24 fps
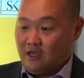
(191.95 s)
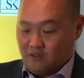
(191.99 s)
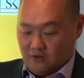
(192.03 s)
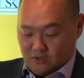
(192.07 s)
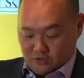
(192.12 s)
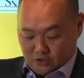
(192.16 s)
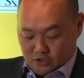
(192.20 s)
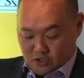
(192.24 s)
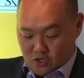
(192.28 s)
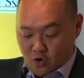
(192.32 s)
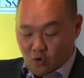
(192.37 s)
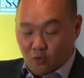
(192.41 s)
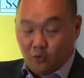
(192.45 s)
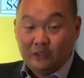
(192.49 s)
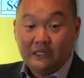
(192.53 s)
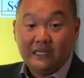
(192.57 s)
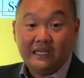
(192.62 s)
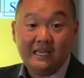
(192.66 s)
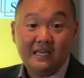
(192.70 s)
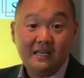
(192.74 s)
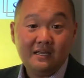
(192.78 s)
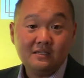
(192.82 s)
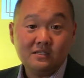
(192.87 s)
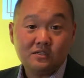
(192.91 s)
There's no
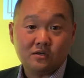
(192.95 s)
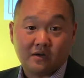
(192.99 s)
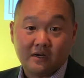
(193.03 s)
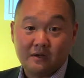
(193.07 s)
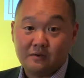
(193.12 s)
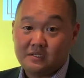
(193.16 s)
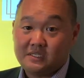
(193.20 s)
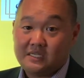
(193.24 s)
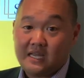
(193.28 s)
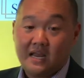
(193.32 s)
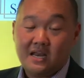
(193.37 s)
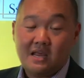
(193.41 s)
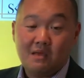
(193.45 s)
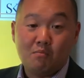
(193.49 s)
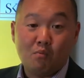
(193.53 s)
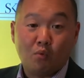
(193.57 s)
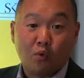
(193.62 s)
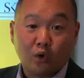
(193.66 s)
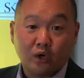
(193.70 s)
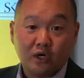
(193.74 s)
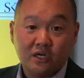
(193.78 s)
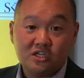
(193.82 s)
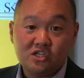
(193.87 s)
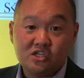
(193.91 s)
liens or outstanding
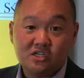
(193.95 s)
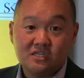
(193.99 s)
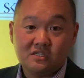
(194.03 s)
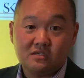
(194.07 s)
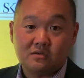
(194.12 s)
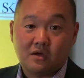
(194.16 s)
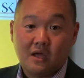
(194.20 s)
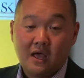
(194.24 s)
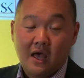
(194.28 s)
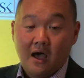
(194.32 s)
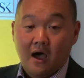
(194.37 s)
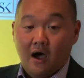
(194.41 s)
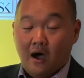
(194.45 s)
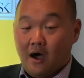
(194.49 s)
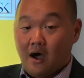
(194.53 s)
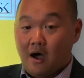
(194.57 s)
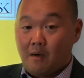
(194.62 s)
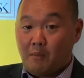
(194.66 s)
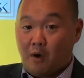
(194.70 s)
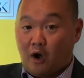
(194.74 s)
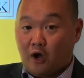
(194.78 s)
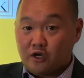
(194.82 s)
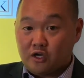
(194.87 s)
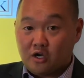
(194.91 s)
mortgages
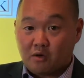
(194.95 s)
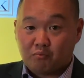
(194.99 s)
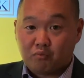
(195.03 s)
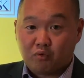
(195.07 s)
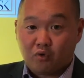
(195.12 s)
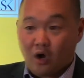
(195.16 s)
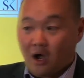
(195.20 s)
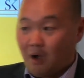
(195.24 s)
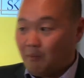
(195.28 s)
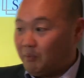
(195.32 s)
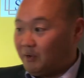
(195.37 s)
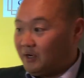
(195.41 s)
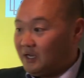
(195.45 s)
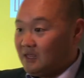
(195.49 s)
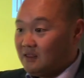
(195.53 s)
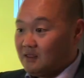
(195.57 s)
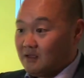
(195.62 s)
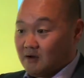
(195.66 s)
on your property.